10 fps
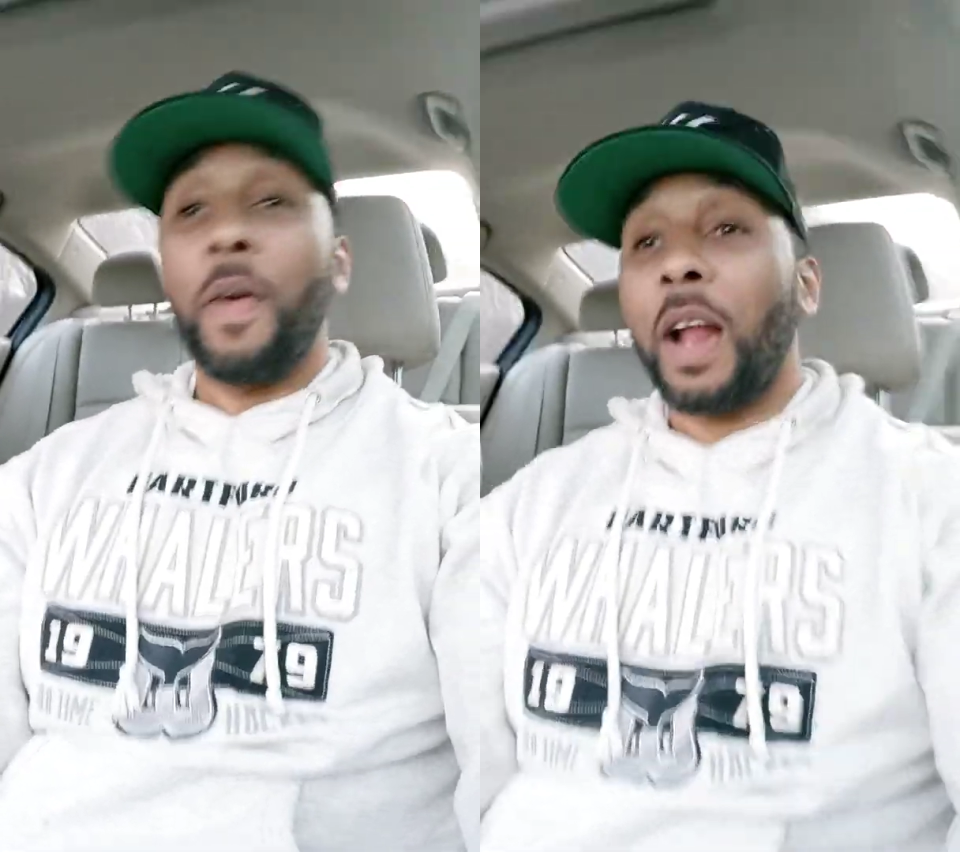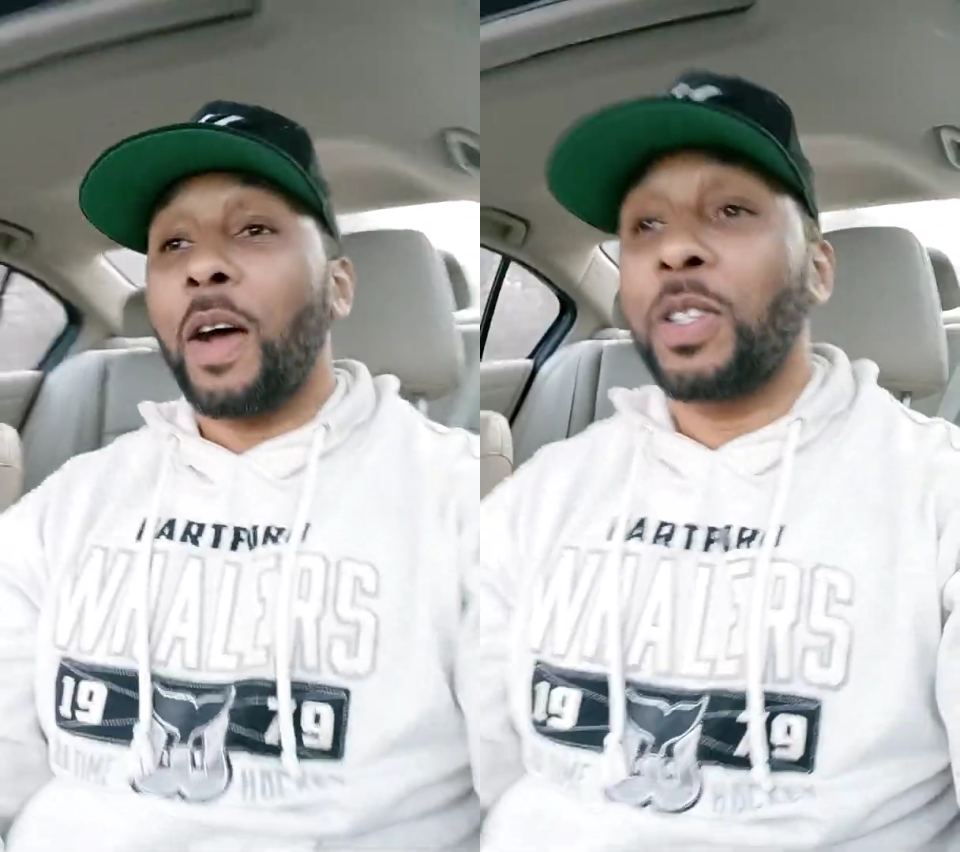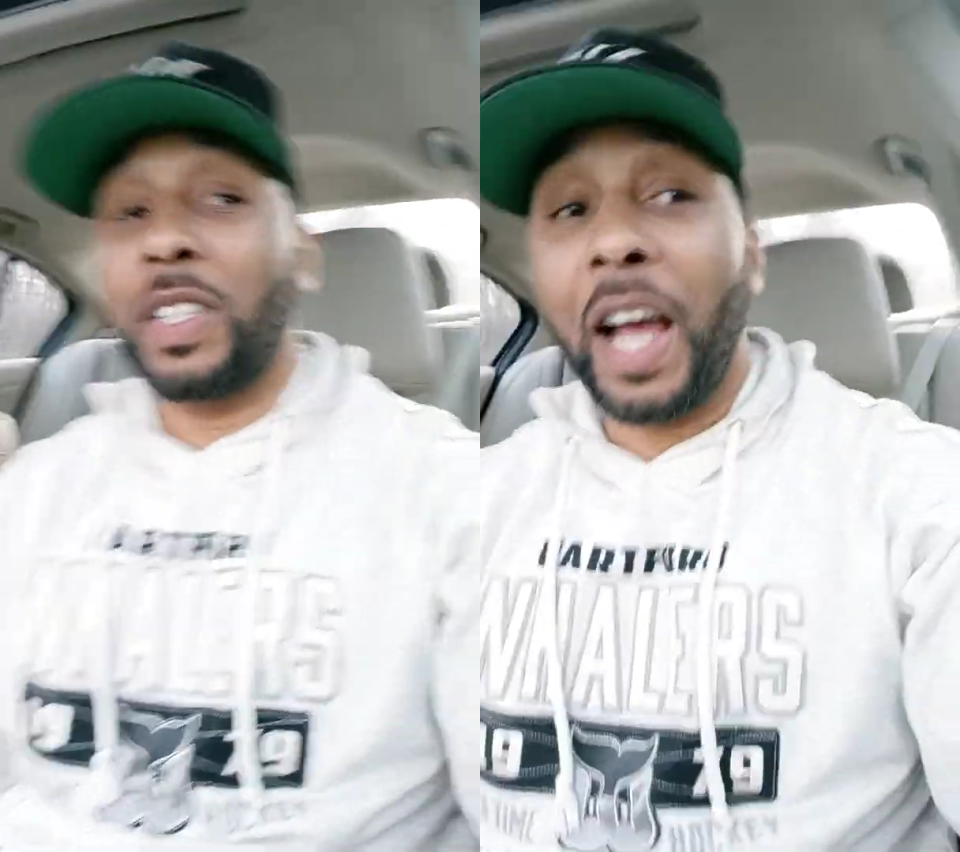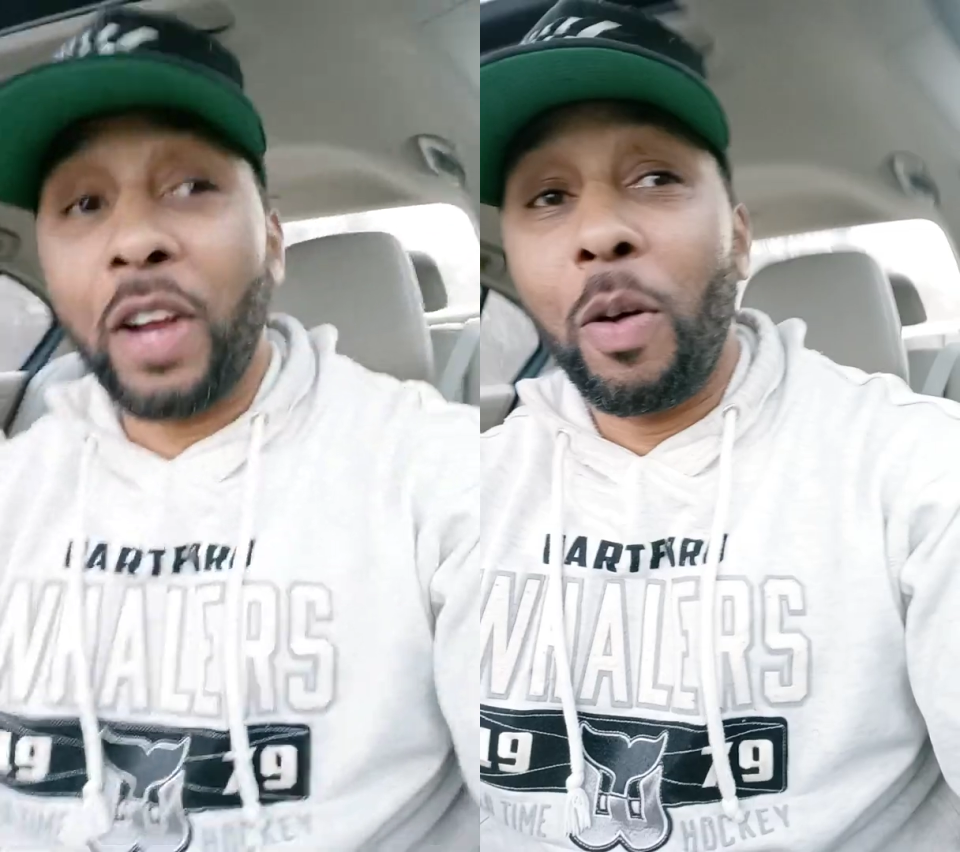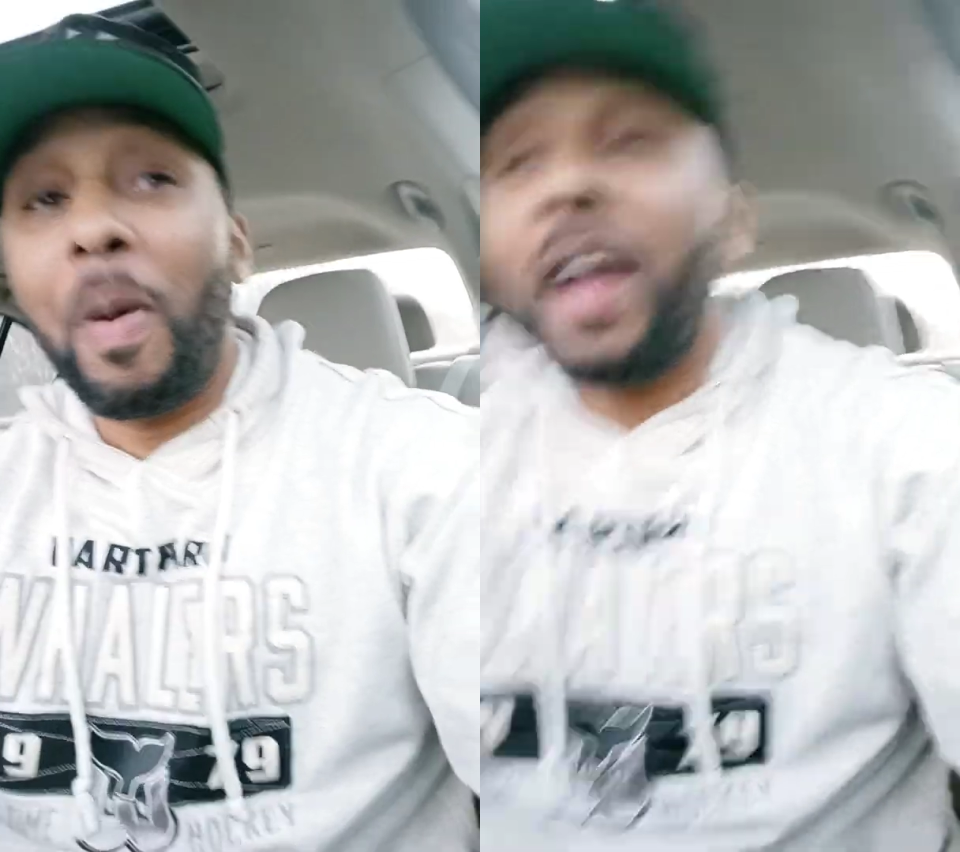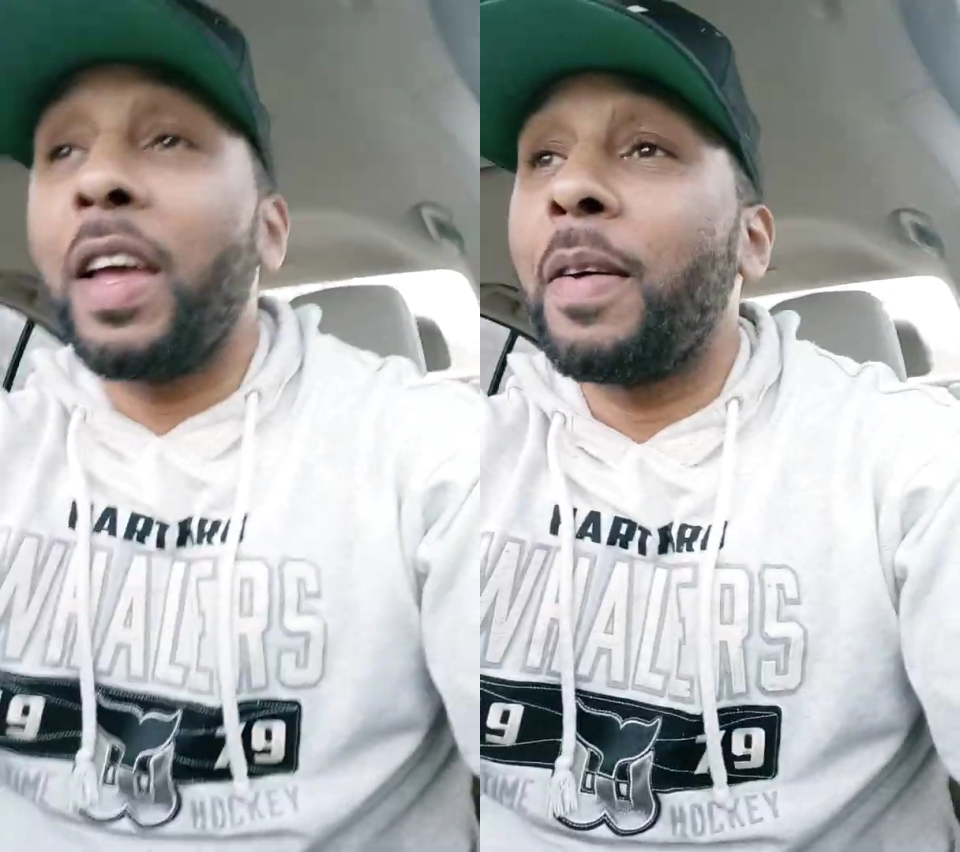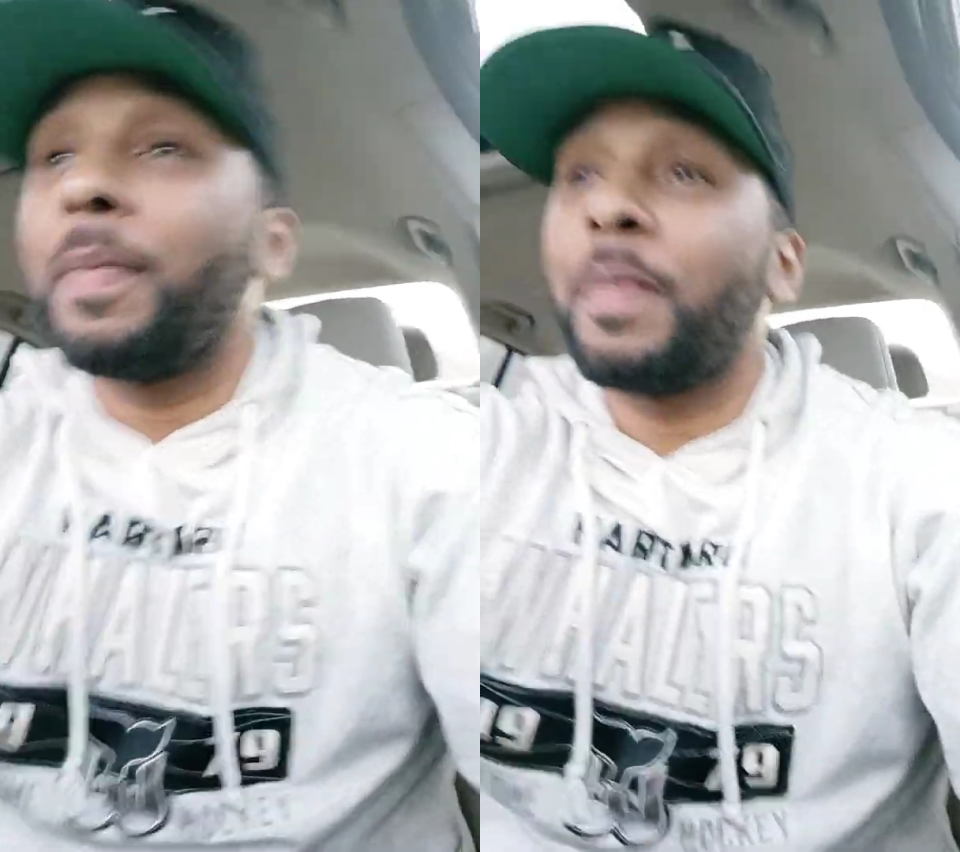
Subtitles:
it outside on my hip.